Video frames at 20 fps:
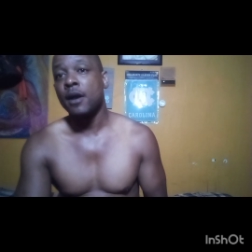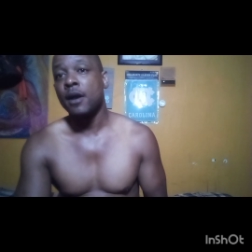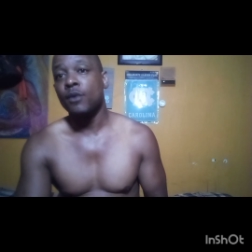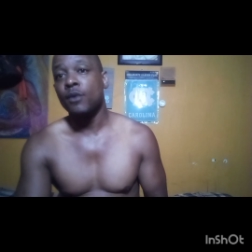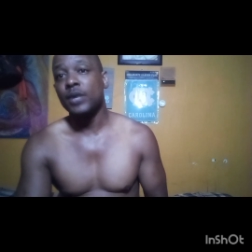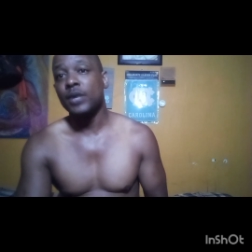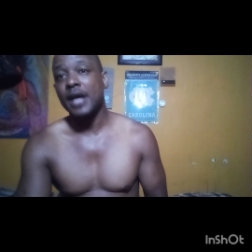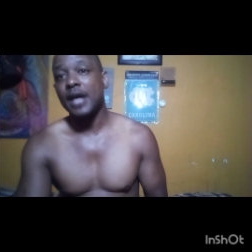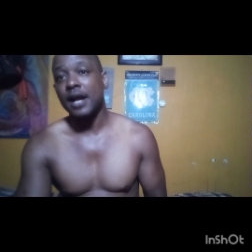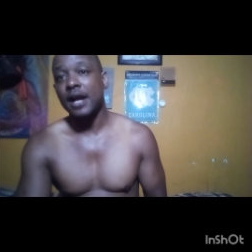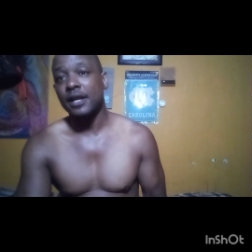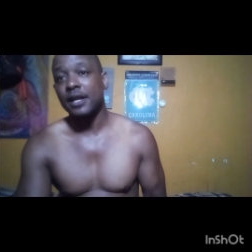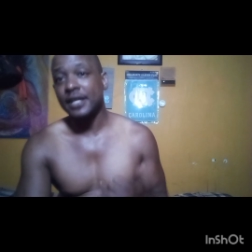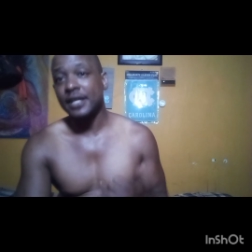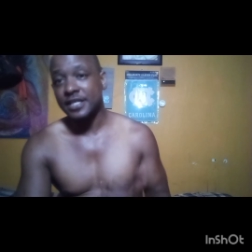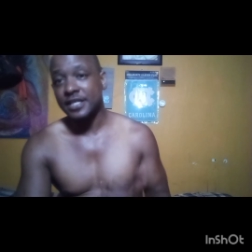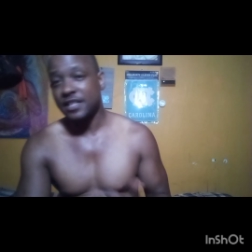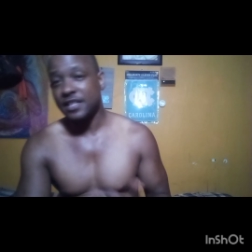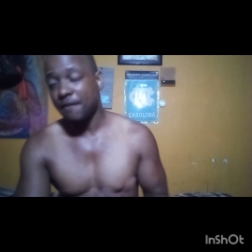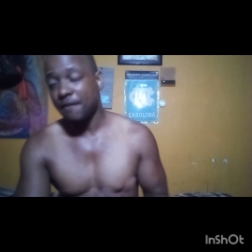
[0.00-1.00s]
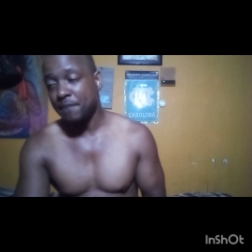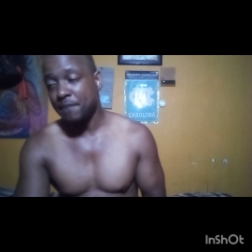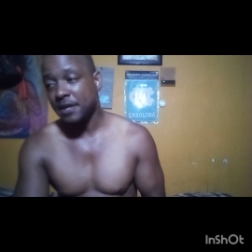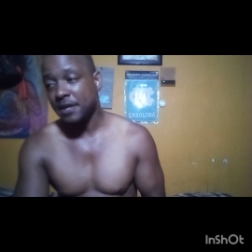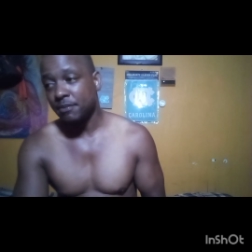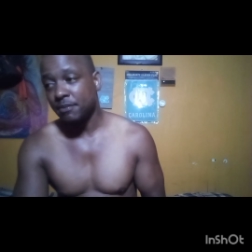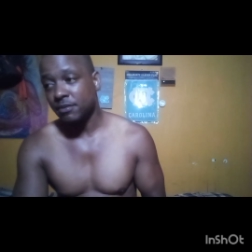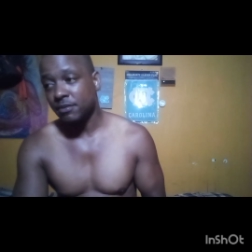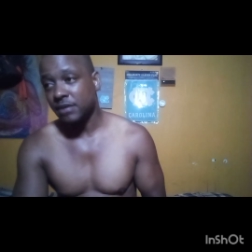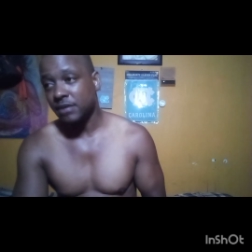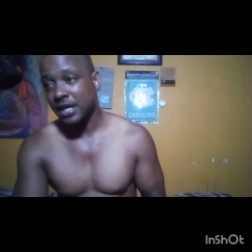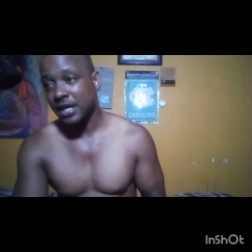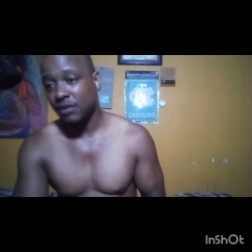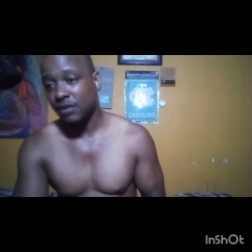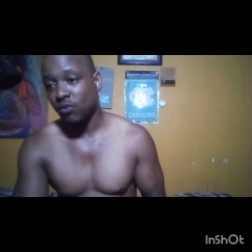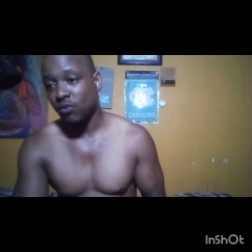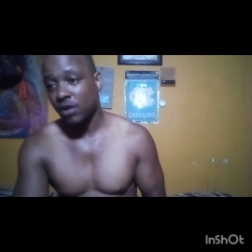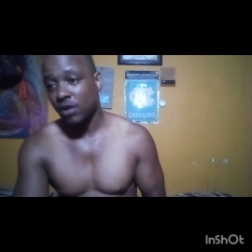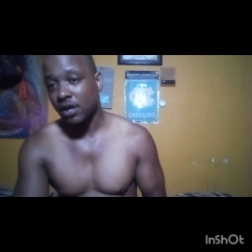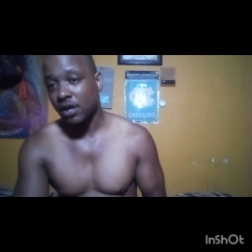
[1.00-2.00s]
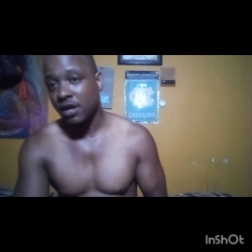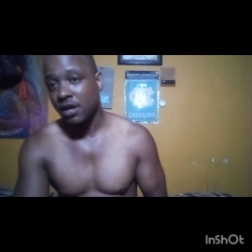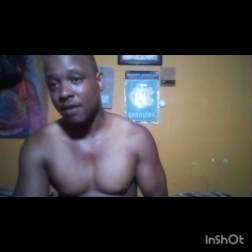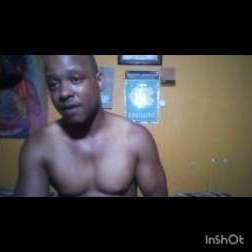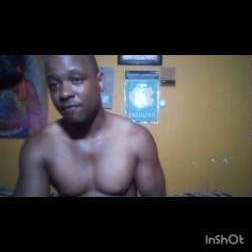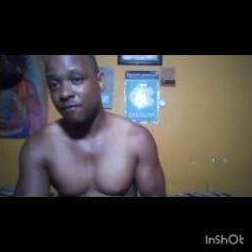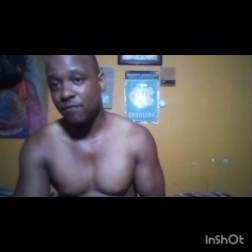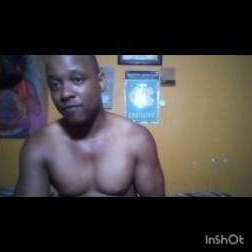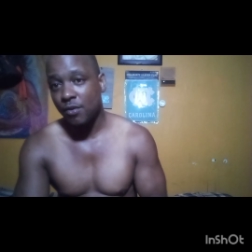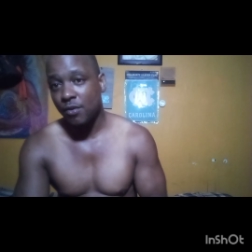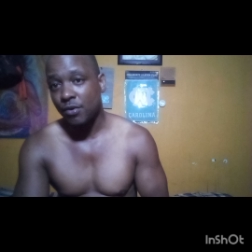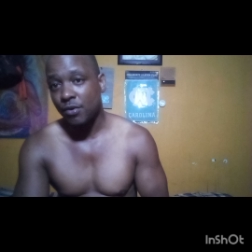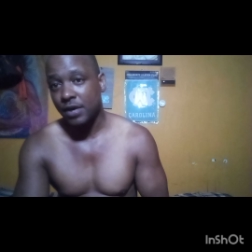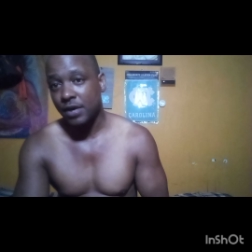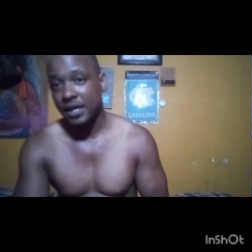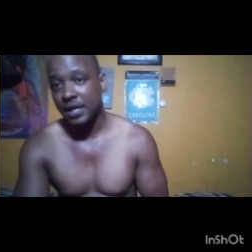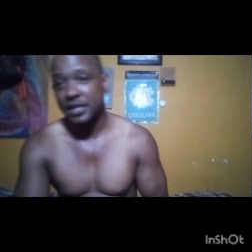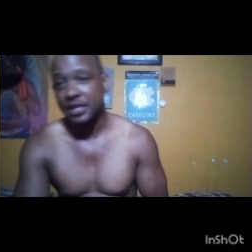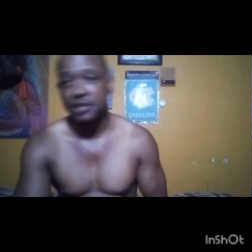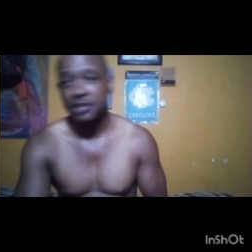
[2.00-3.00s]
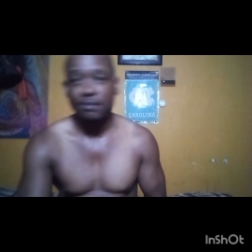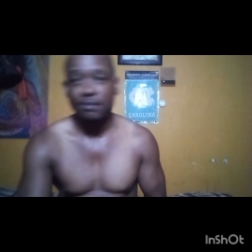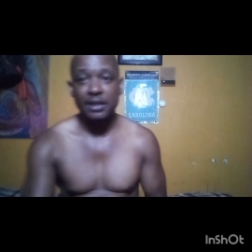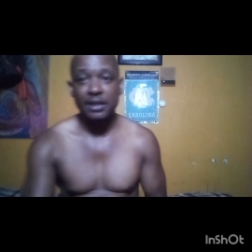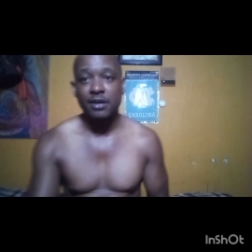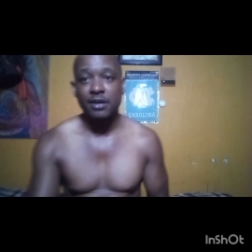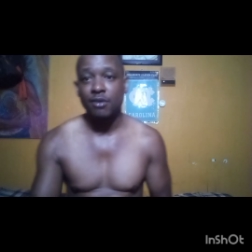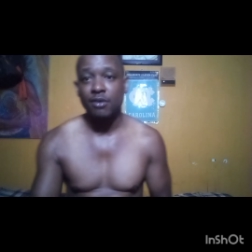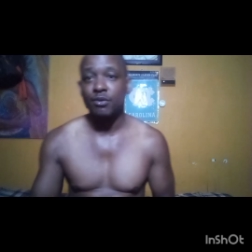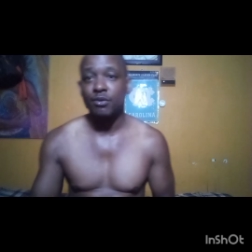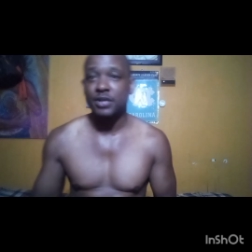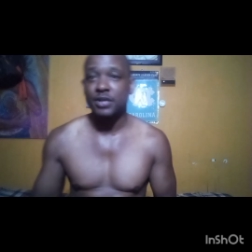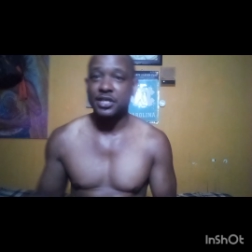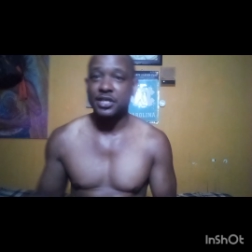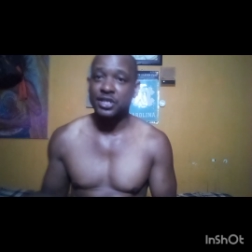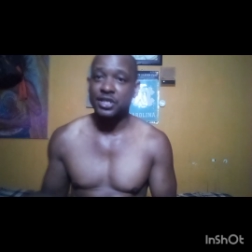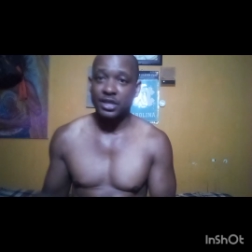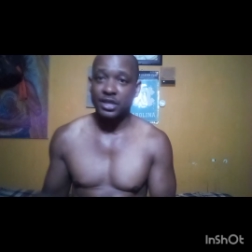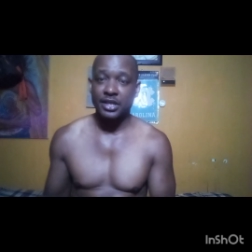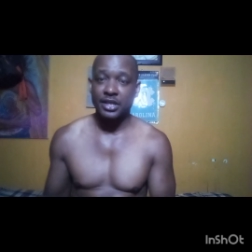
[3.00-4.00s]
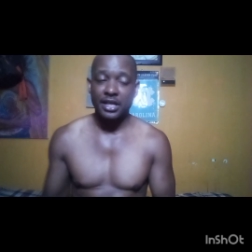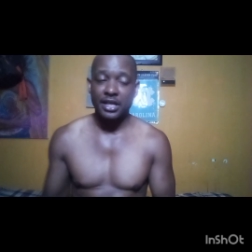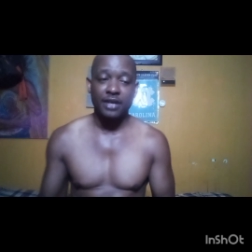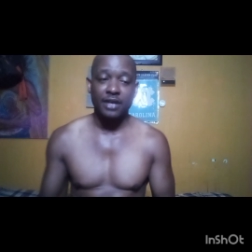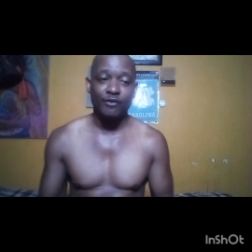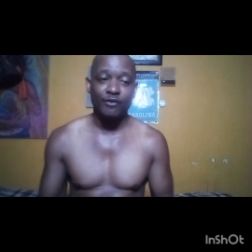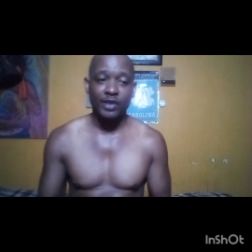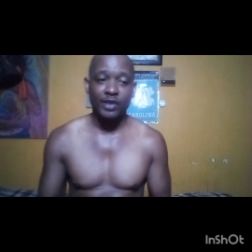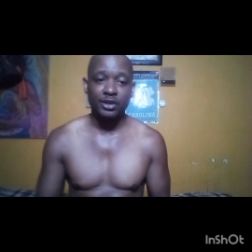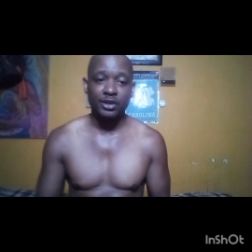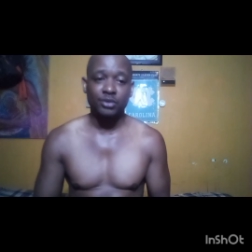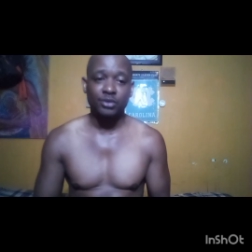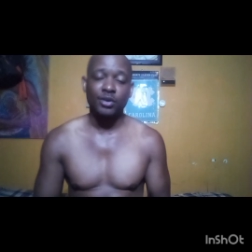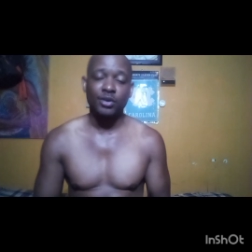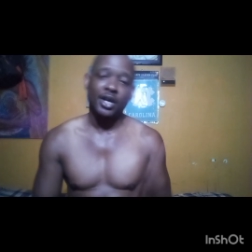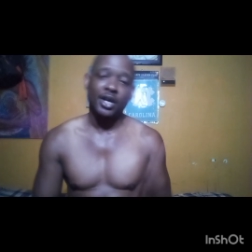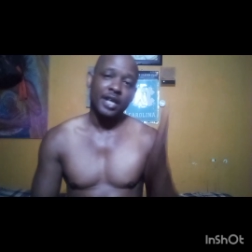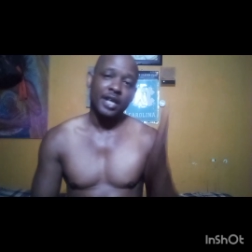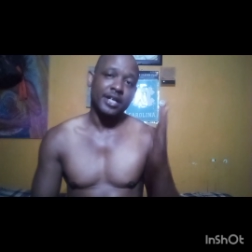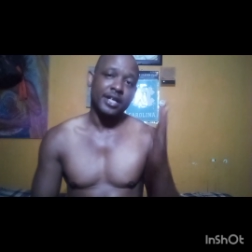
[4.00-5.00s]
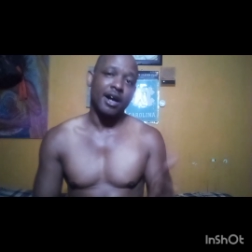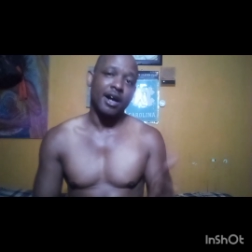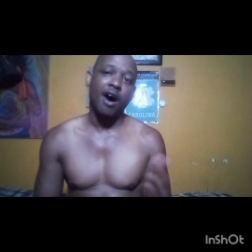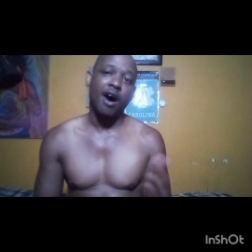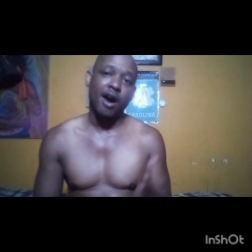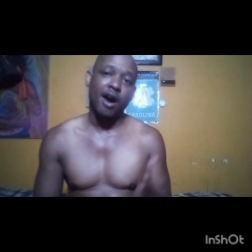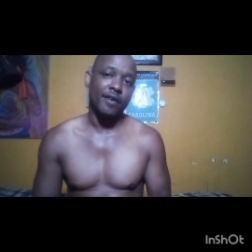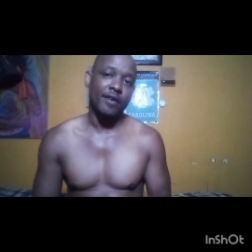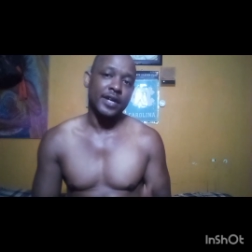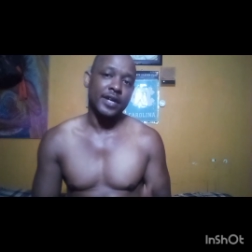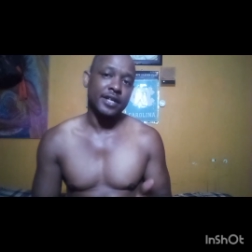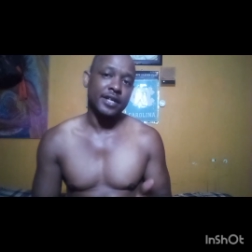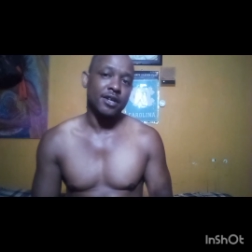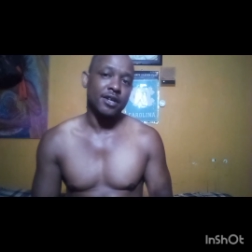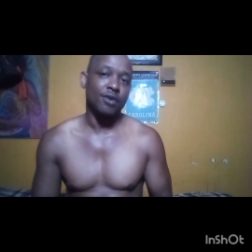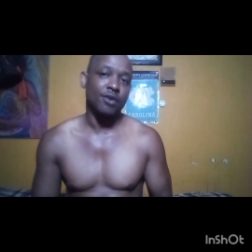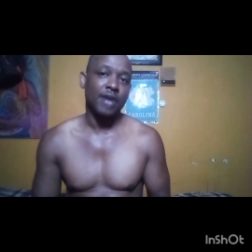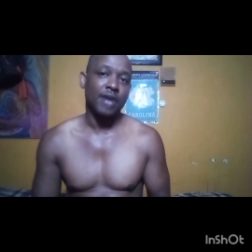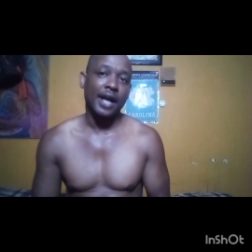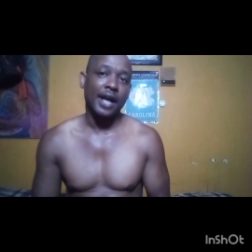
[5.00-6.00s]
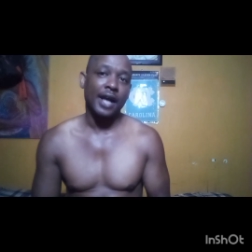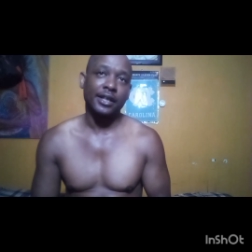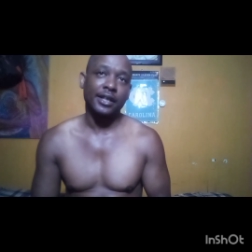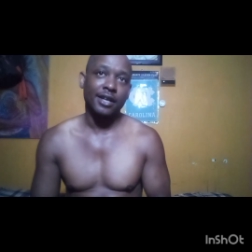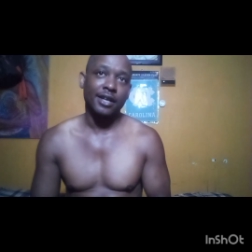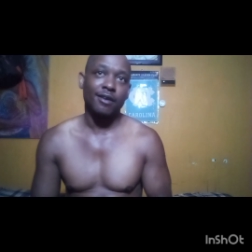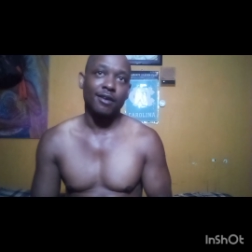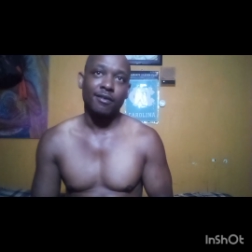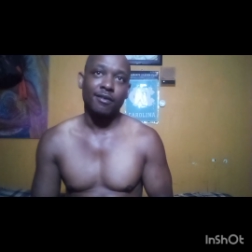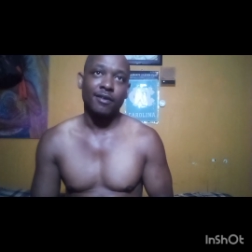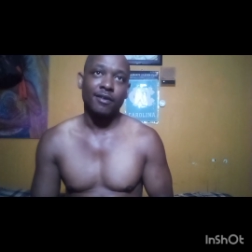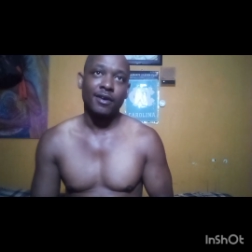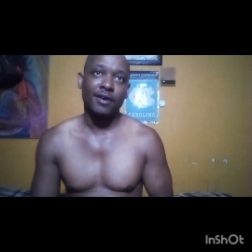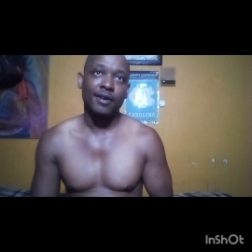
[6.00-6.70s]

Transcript: we got a list of people that want to come forward and speak on this certain individual," they already know like, "Yo,